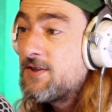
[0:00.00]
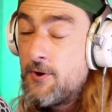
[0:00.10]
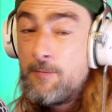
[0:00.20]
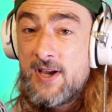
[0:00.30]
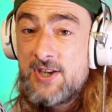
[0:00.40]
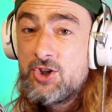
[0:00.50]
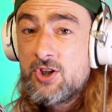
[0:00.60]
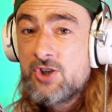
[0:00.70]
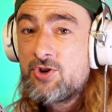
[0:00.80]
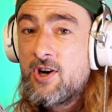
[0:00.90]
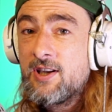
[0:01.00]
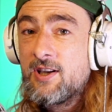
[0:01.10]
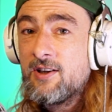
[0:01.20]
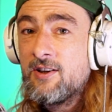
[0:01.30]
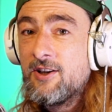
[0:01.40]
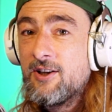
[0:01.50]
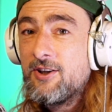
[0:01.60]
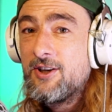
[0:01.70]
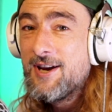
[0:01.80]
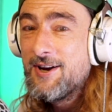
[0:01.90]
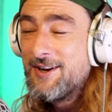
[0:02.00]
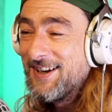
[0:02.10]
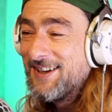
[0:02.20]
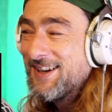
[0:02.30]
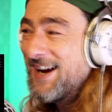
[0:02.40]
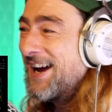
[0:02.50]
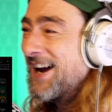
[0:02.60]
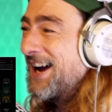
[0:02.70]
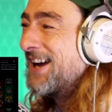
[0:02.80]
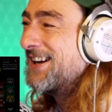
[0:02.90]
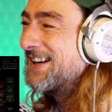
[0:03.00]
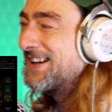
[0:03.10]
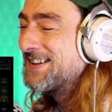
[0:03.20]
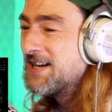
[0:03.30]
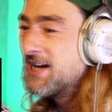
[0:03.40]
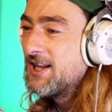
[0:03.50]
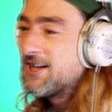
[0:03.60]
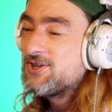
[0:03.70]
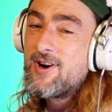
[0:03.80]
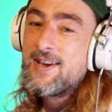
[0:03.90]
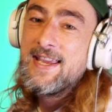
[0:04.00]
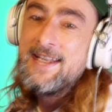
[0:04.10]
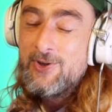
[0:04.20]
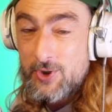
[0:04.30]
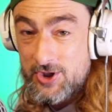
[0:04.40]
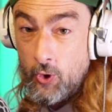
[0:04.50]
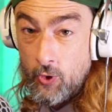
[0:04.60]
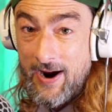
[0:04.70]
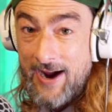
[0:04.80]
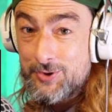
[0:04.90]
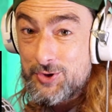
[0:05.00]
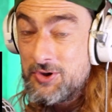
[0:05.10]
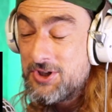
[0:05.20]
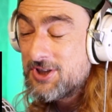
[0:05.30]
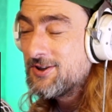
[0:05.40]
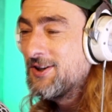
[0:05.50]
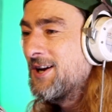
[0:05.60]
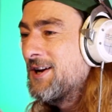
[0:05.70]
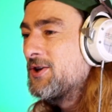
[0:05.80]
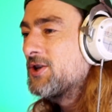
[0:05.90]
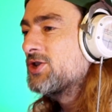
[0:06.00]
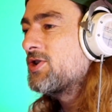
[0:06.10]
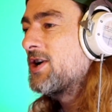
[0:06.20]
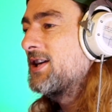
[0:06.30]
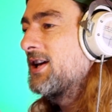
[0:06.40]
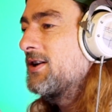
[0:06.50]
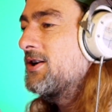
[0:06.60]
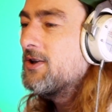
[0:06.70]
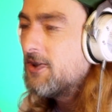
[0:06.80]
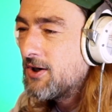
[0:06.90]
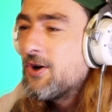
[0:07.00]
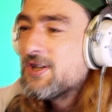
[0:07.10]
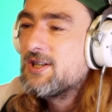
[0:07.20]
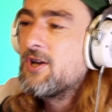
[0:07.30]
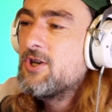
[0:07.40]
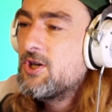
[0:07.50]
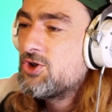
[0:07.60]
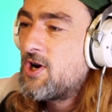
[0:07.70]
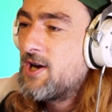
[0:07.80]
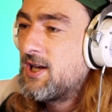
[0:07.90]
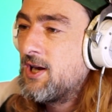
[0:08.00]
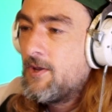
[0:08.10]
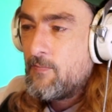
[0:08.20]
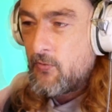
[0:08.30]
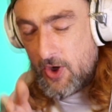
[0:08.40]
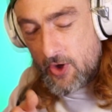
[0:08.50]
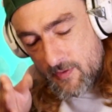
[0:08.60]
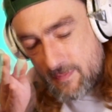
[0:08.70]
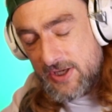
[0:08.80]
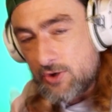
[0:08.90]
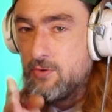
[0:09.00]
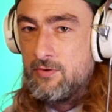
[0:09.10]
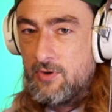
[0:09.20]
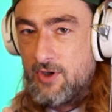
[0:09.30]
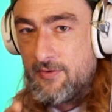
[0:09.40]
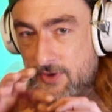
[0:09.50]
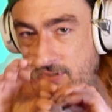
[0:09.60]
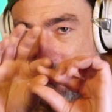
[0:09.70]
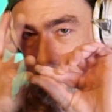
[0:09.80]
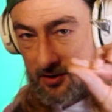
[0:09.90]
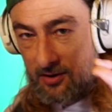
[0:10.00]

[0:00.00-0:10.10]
There's a few places you can strike it. You can strike it indoors or outdoors. You can strike it... No, honestly, though, you can strike it on the middle of the